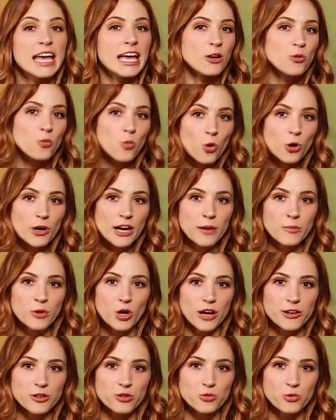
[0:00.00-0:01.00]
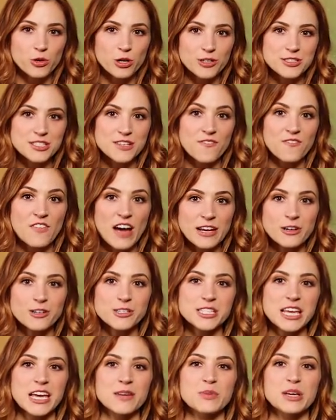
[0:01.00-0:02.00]
In Warhammer Underworlds,
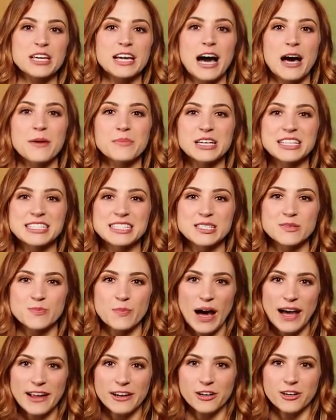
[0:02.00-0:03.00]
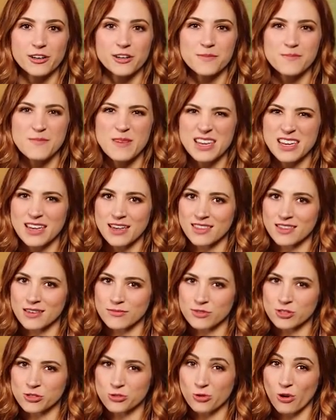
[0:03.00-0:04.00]
fighters can become inspired, making
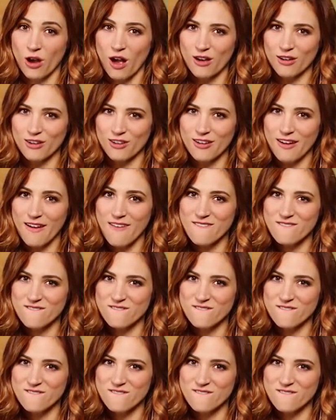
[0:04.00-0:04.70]
them stronger,